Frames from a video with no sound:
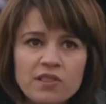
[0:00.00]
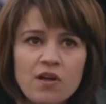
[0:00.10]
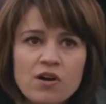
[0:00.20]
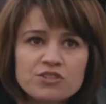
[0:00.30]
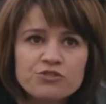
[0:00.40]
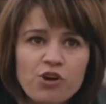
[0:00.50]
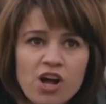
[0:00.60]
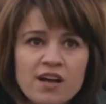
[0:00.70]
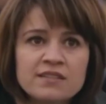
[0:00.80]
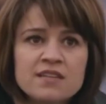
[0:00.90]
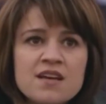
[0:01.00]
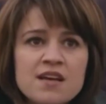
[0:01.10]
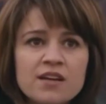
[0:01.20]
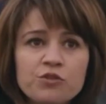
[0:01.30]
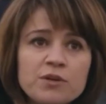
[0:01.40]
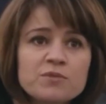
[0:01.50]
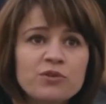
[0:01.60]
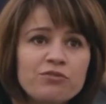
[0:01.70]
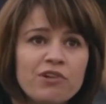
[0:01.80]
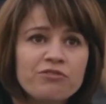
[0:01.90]
with large fries and a
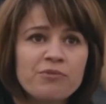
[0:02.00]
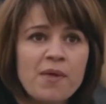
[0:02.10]
creamsicle float.